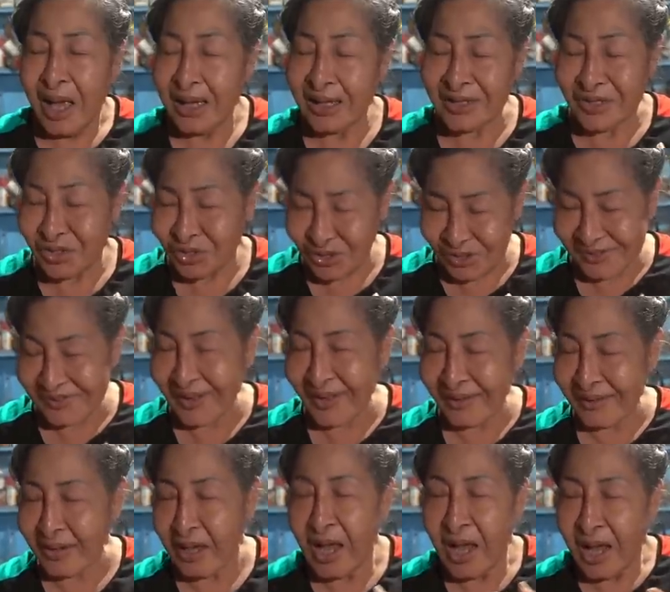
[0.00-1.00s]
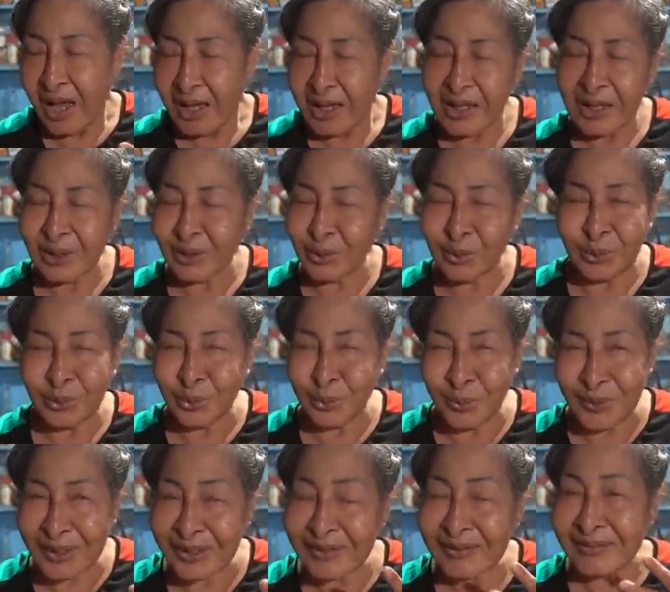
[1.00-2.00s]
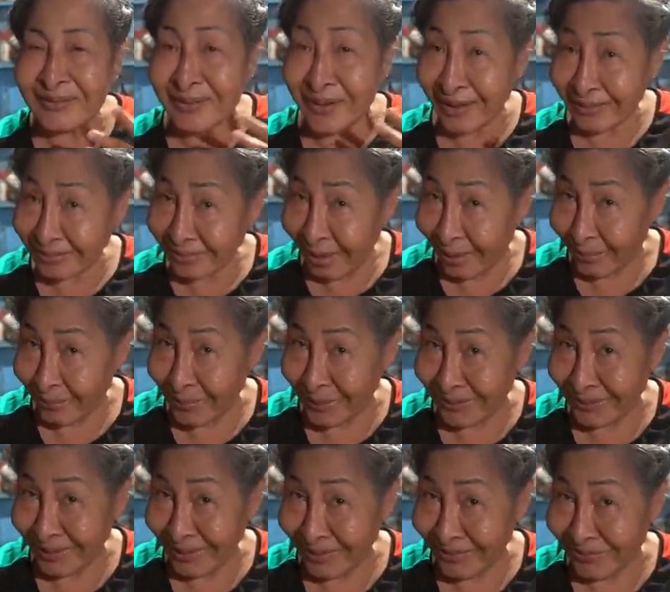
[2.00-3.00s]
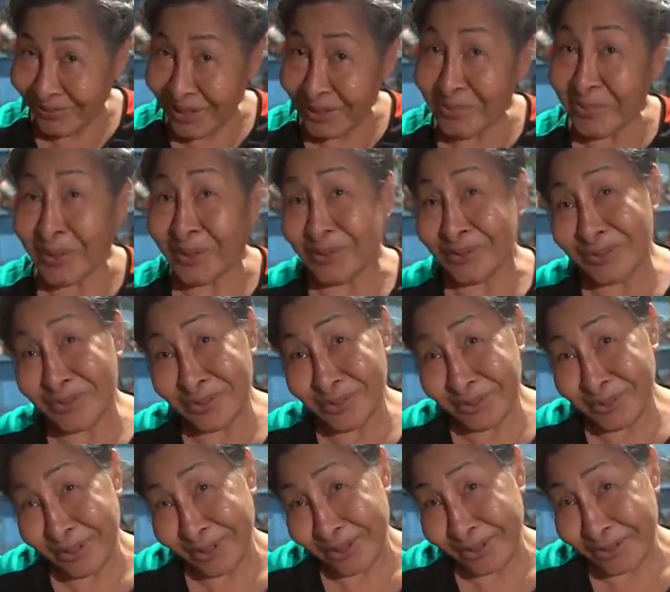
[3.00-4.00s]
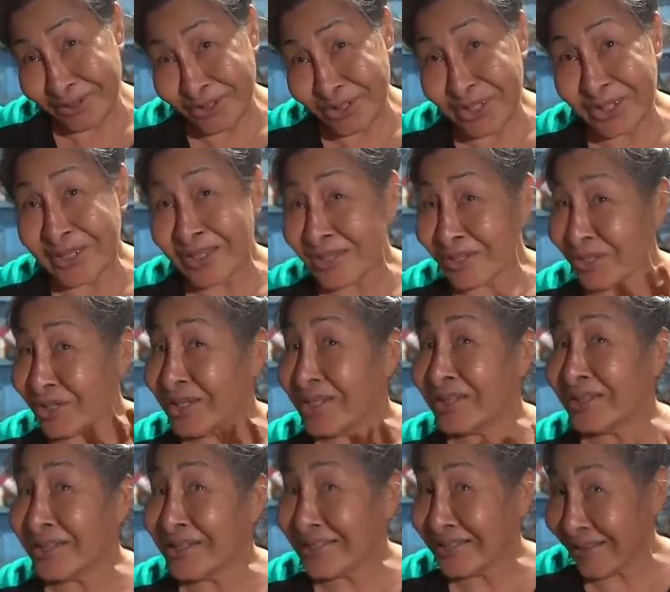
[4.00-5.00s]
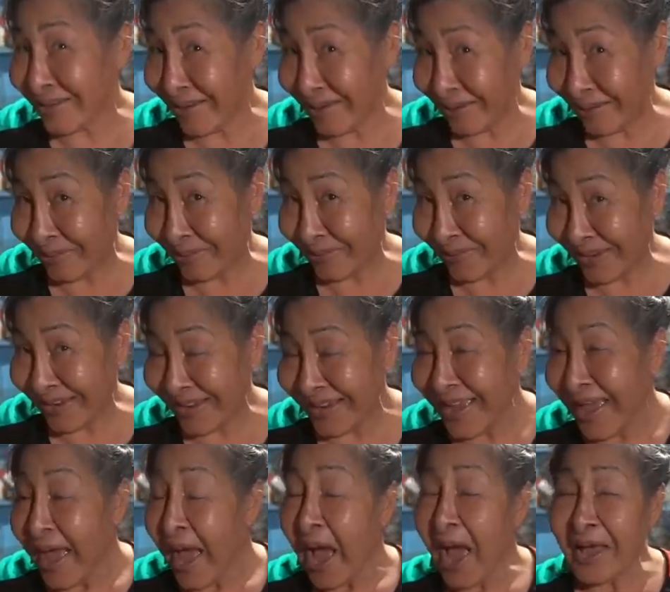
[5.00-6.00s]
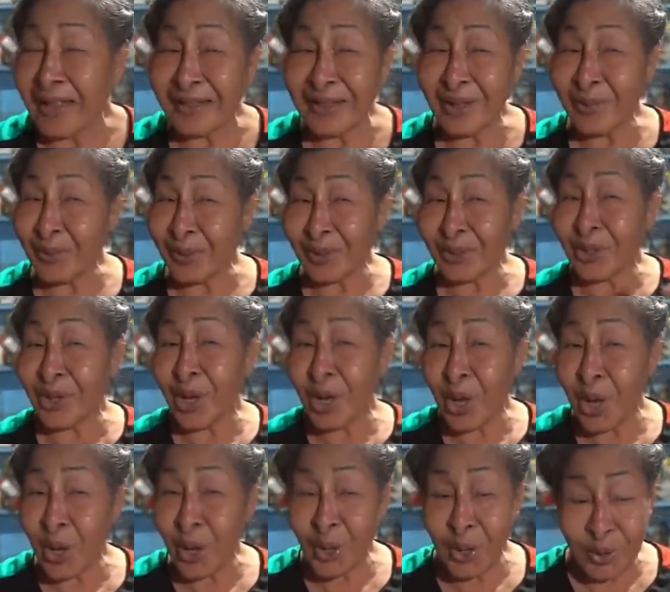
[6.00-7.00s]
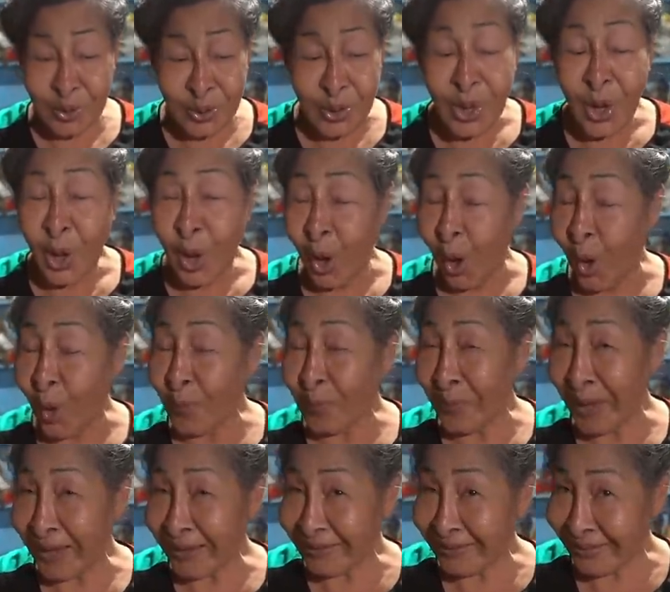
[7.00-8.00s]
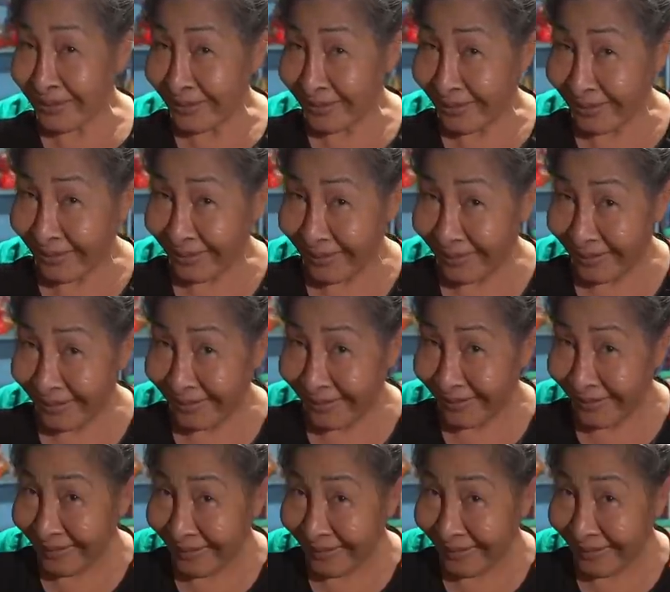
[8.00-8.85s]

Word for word: she said it will get up in the evening because you're hang it, it is hungry and they will go open the